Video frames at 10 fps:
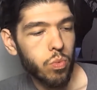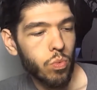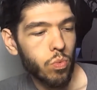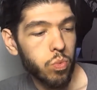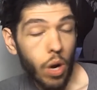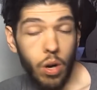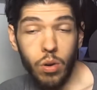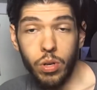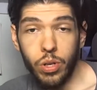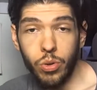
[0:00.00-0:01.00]

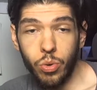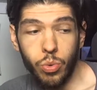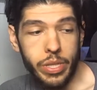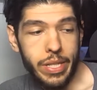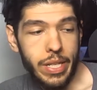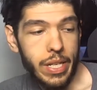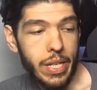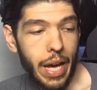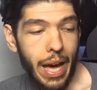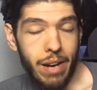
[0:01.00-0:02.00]
Rowe, who was
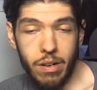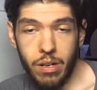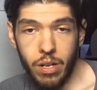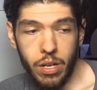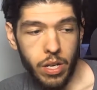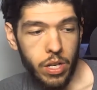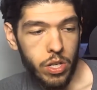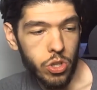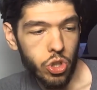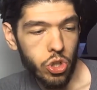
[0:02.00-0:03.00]
the
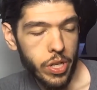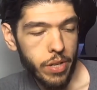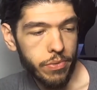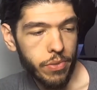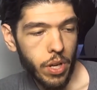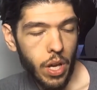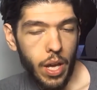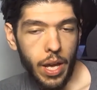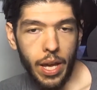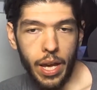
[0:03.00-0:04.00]
editor-in-chief,
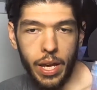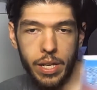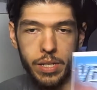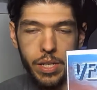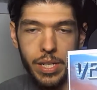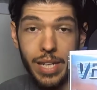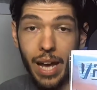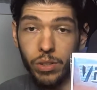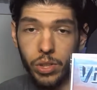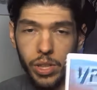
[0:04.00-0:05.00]
and
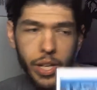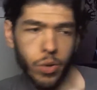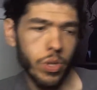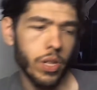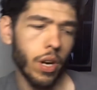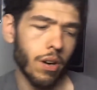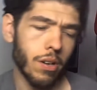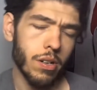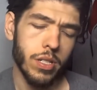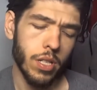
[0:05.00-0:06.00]
Donal, who did the
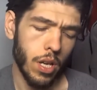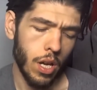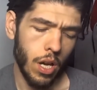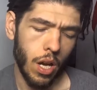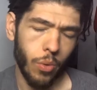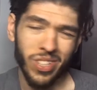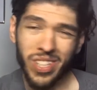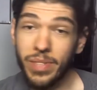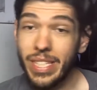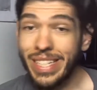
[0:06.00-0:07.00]
art. We
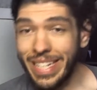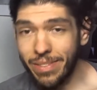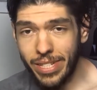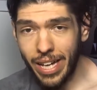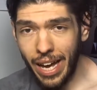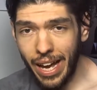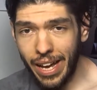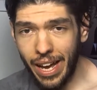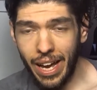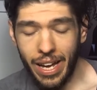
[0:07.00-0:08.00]
also have Steve
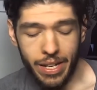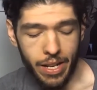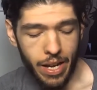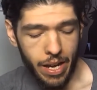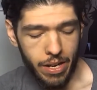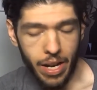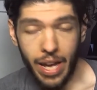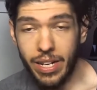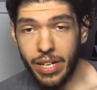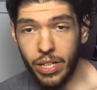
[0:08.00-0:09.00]
Dye on
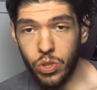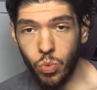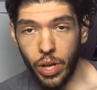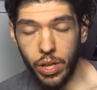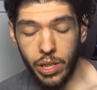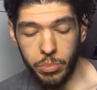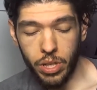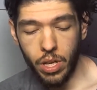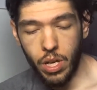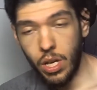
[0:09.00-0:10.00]
editing as well. Let me
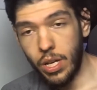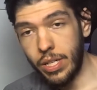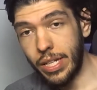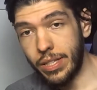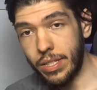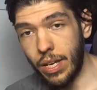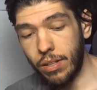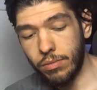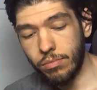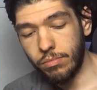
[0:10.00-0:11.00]
take this
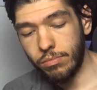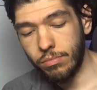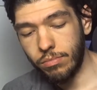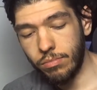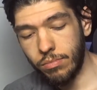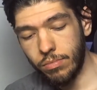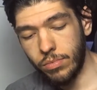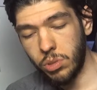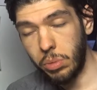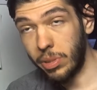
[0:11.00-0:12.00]
out.
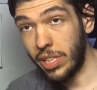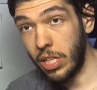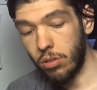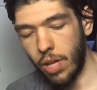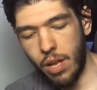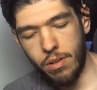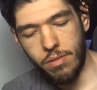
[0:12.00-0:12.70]
Be able to hear that.